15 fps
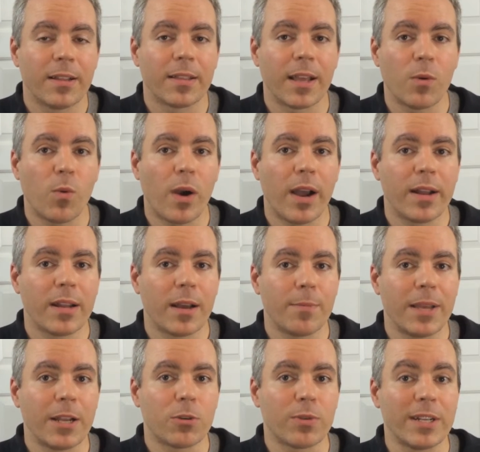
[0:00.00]
they wind up
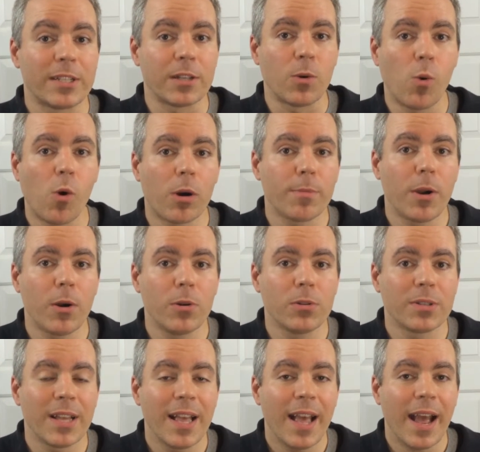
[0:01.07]
increasing
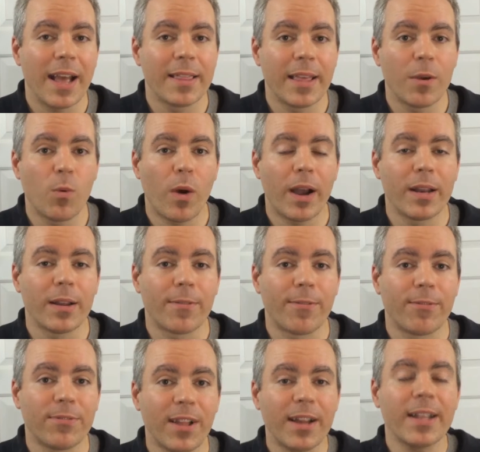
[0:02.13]
hormones, and they wind up
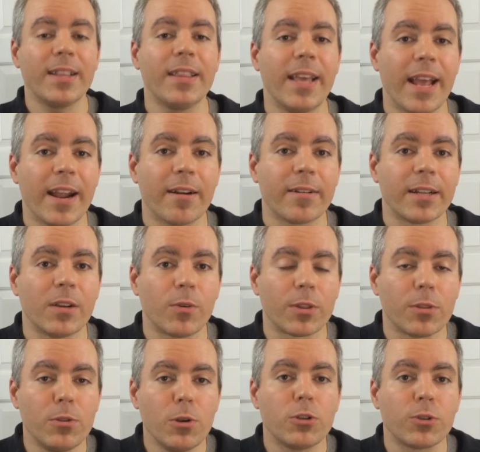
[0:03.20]
flooding the area with
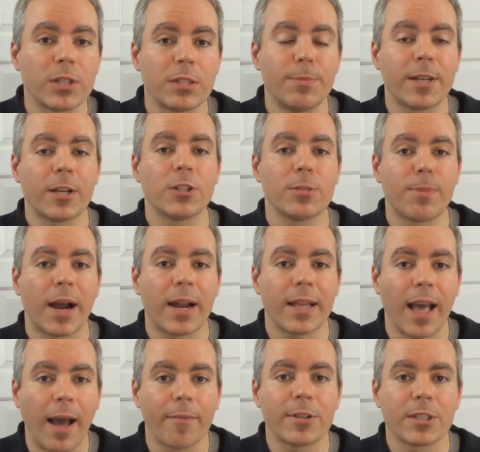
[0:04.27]
nutrients because your body
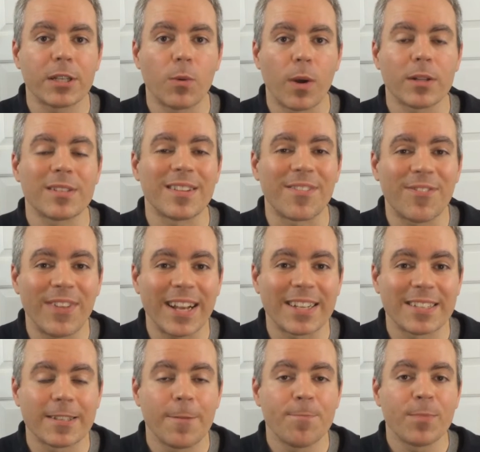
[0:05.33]
obviously wants to
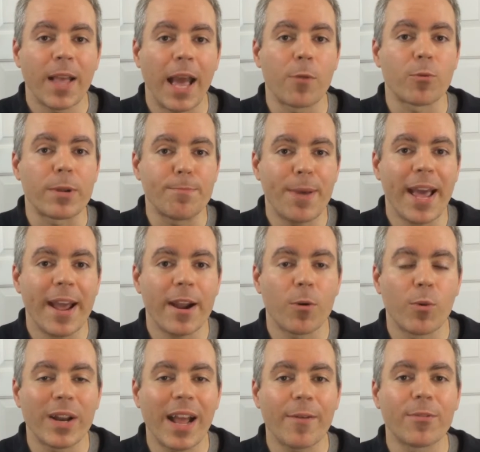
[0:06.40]
fix and repair
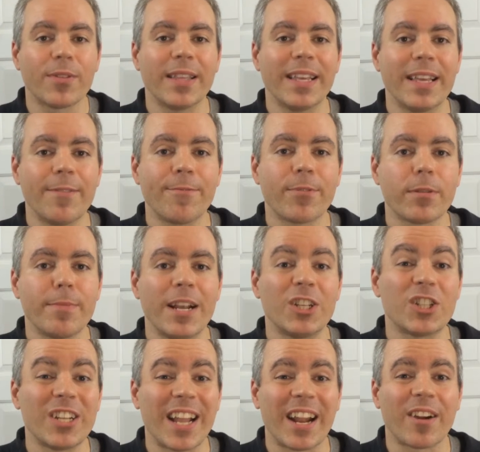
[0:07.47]
whatever the
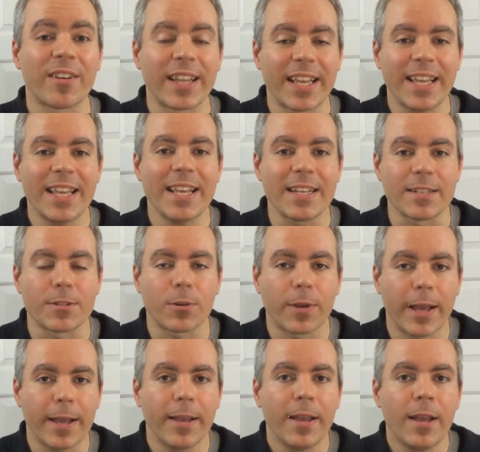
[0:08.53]
inflammation area is,
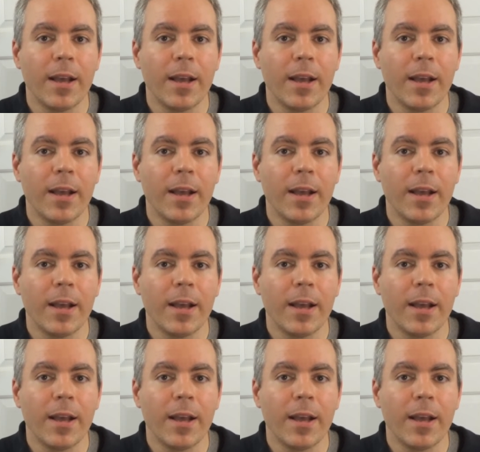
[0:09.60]
okay?